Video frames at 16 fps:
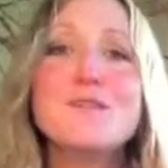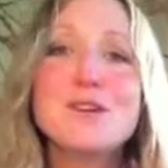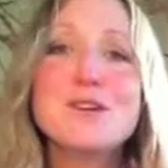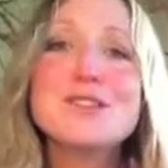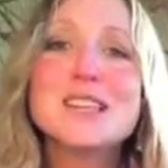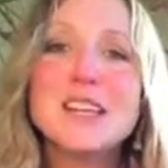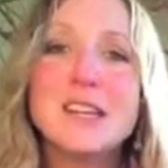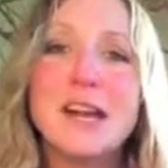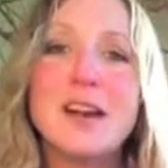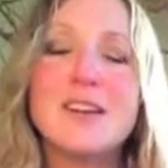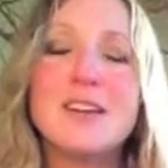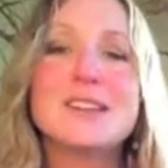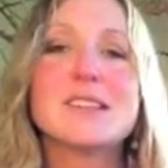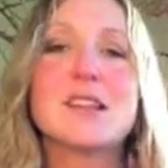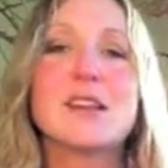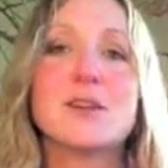first clair
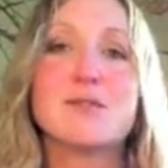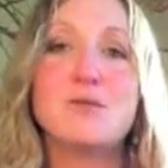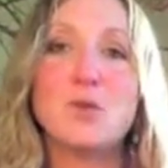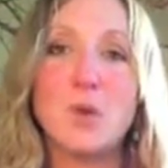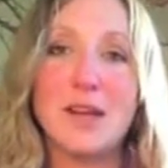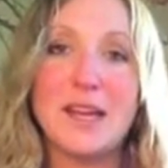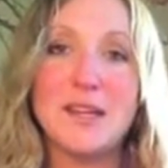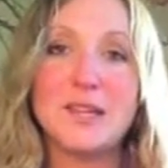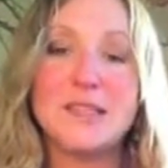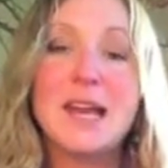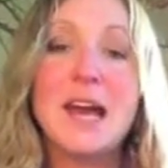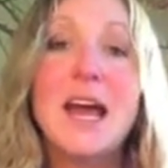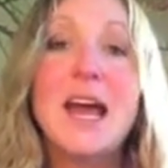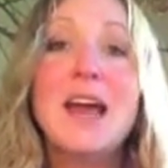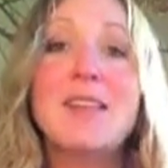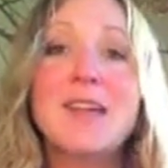is clairvoyant.
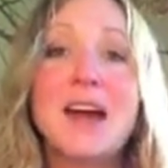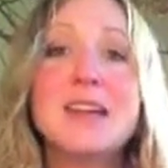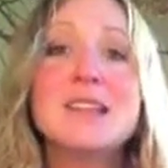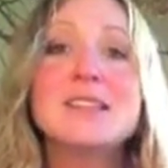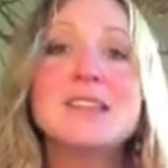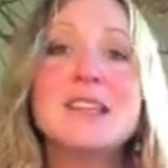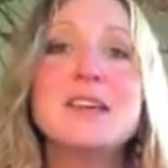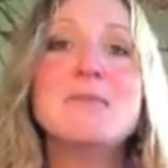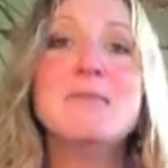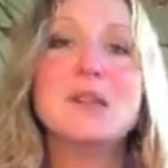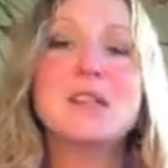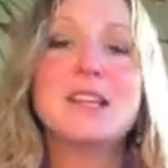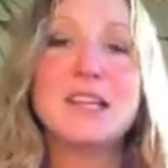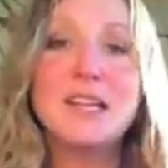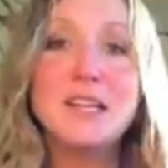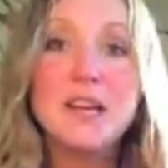That is the
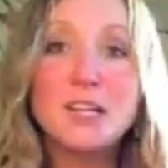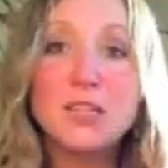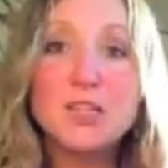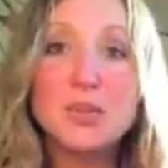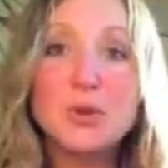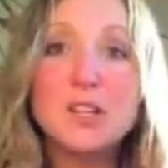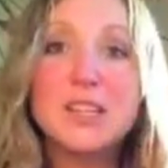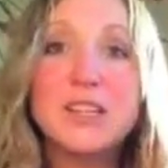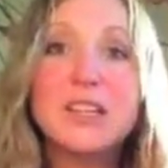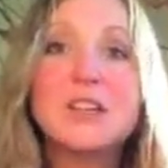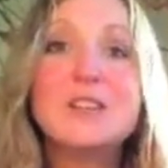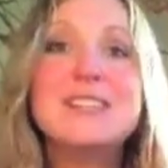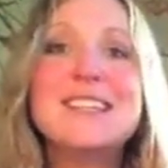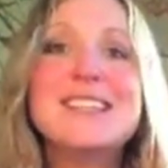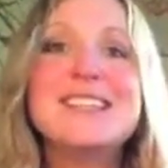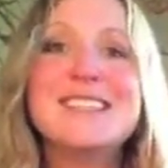ability to
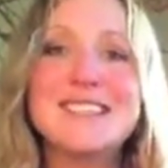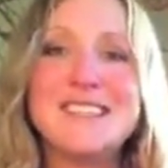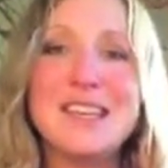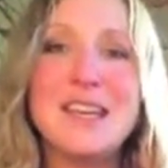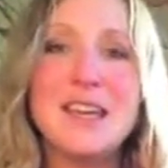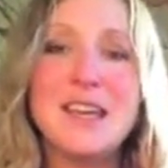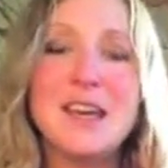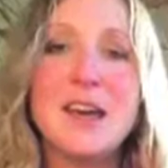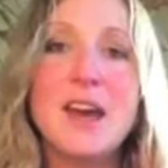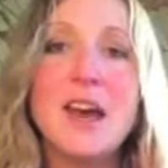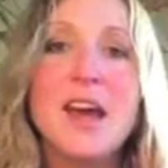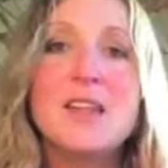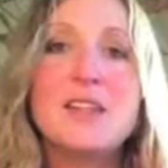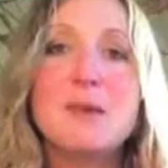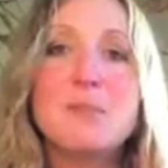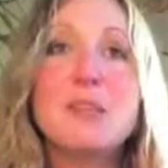clearly see,
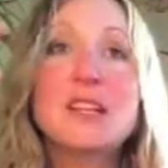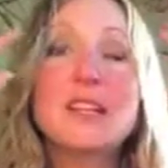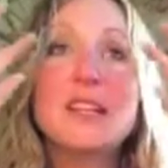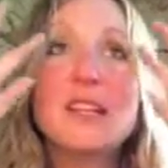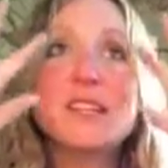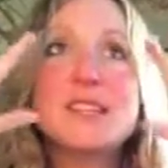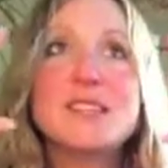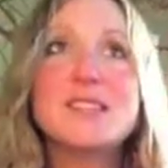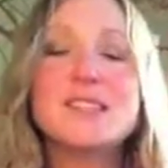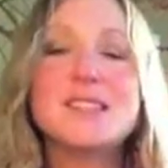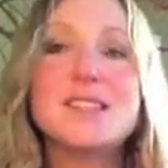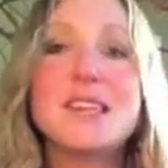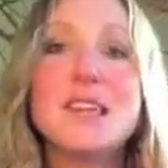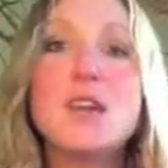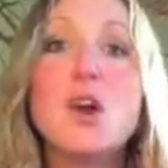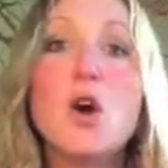the ability to
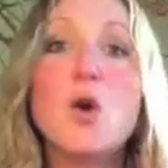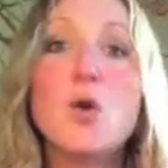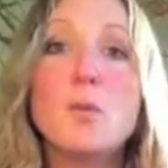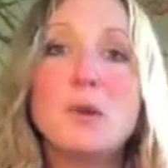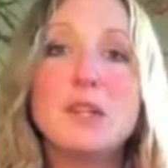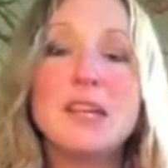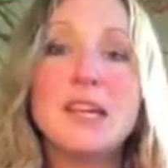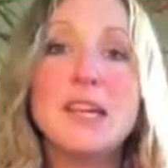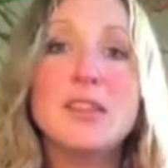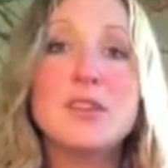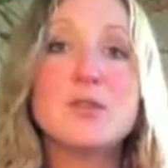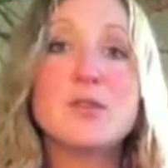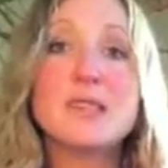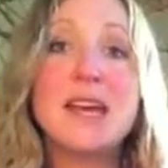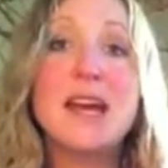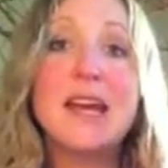see openly.
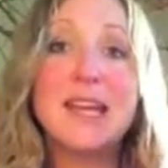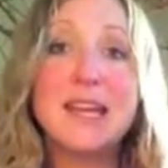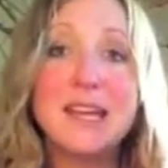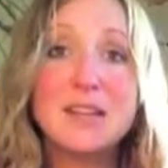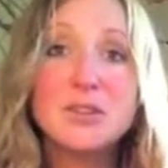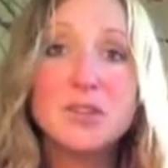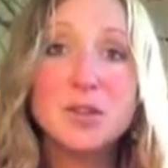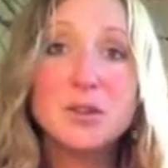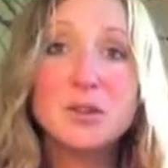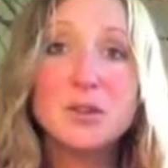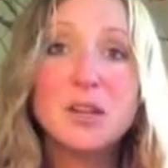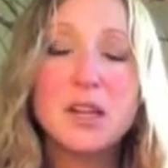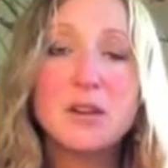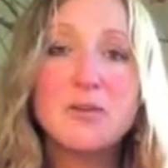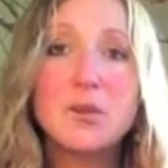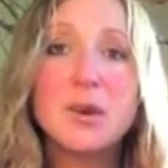There's internal
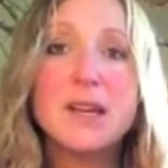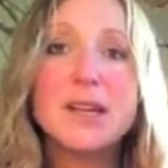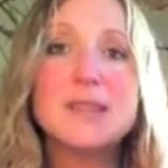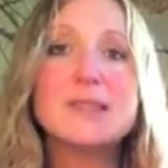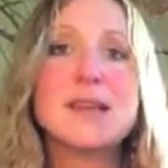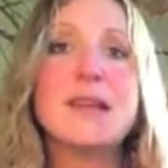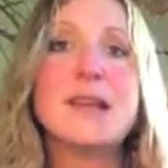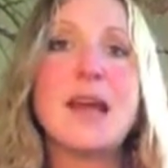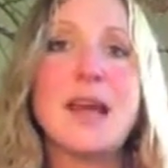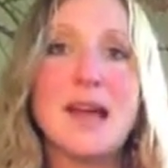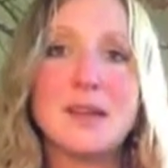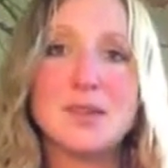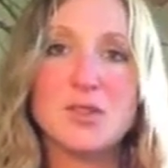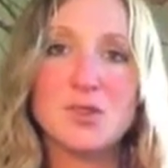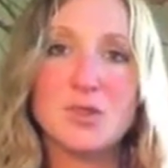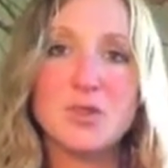clairvoyance and
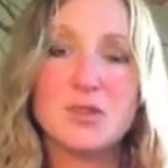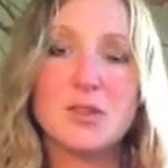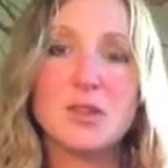external